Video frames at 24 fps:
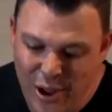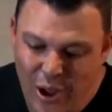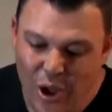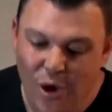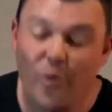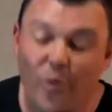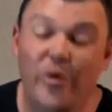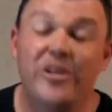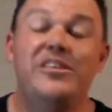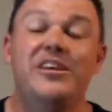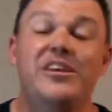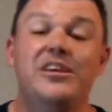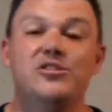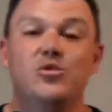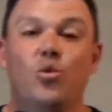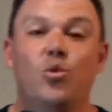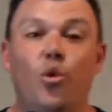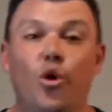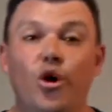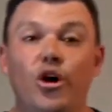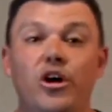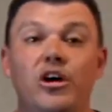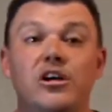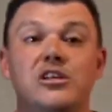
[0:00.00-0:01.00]
with his
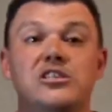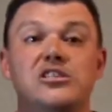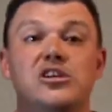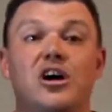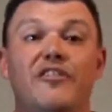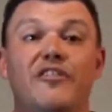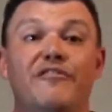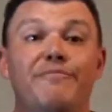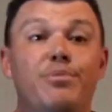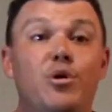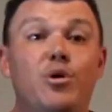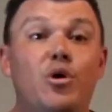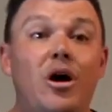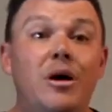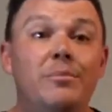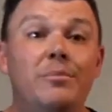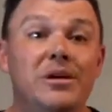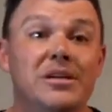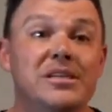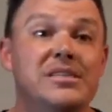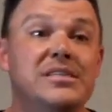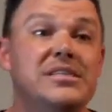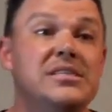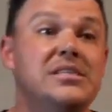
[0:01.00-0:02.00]
words of
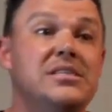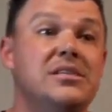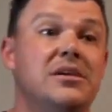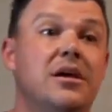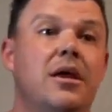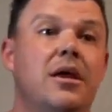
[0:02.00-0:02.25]
promise,